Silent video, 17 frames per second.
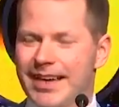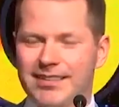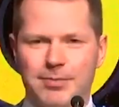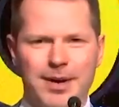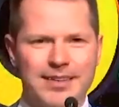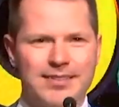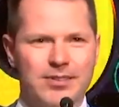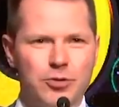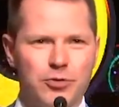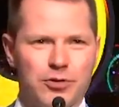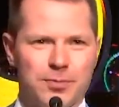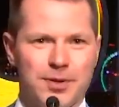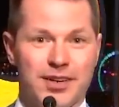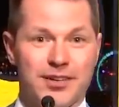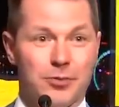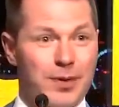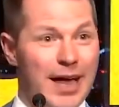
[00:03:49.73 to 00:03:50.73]
thanks to my
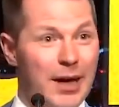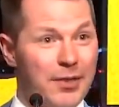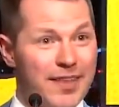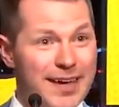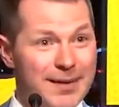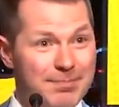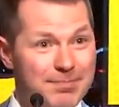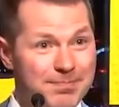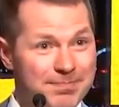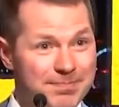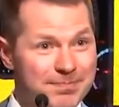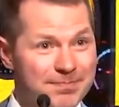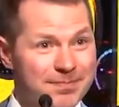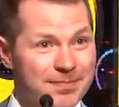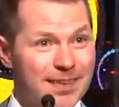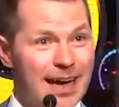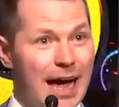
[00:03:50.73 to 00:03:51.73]
students, because without them,
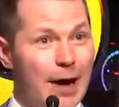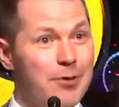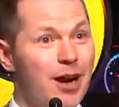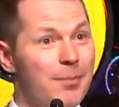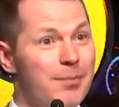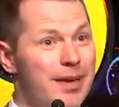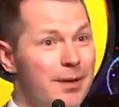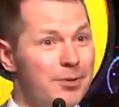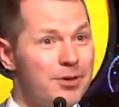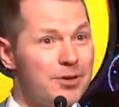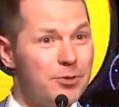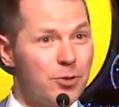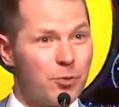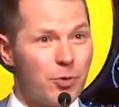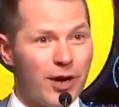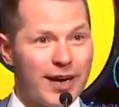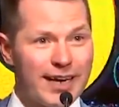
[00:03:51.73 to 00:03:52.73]
I would not be able
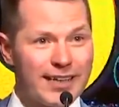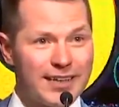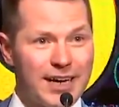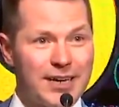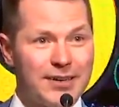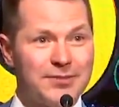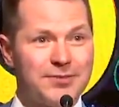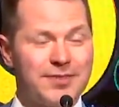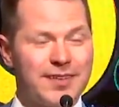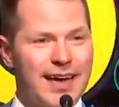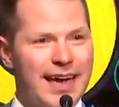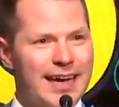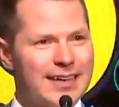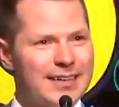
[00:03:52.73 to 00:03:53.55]
to do the work I love